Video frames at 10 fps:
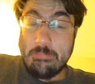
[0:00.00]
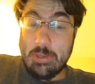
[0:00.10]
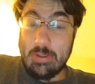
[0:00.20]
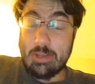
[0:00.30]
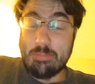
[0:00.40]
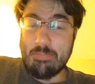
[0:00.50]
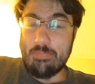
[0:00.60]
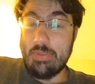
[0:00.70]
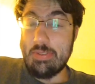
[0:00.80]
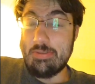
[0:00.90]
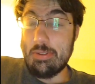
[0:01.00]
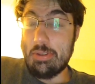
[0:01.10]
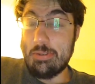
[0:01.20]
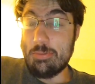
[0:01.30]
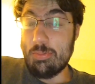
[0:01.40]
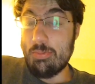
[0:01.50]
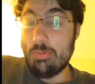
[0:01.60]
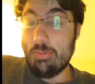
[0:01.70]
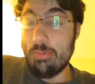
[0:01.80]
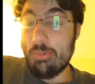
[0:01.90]
that's so there's
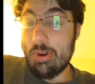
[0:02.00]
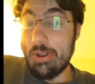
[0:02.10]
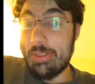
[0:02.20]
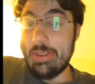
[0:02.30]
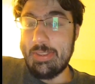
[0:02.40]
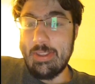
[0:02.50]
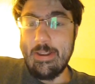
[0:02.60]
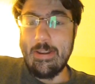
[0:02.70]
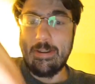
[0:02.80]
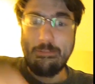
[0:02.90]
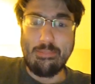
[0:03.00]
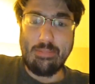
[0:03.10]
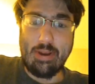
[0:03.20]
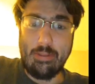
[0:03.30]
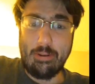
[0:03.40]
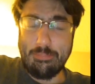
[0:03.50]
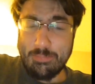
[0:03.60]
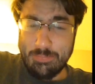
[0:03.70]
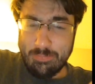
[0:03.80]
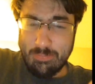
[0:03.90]
one thing that you got to keep in mind there.
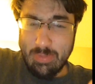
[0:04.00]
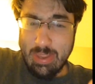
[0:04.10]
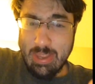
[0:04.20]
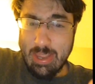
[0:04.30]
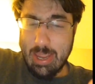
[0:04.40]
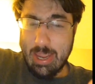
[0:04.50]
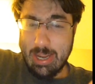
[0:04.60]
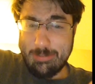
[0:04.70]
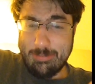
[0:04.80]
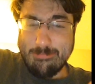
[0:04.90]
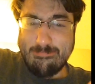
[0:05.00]
As for